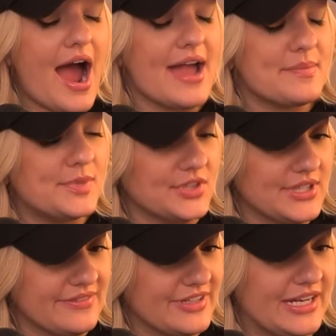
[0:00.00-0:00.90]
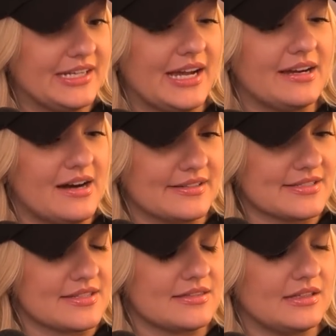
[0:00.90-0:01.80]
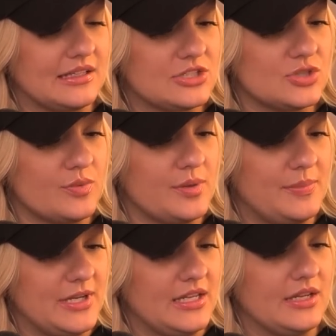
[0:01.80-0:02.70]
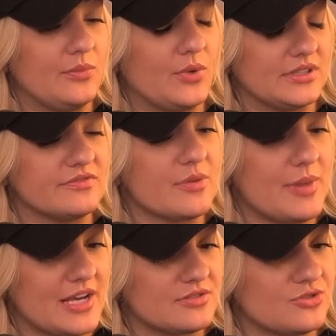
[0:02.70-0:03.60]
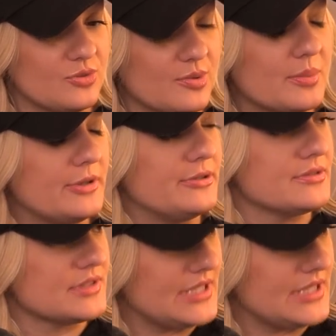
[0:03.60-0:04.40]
I believe it, and I honestly think she would be one of the best Super Bowls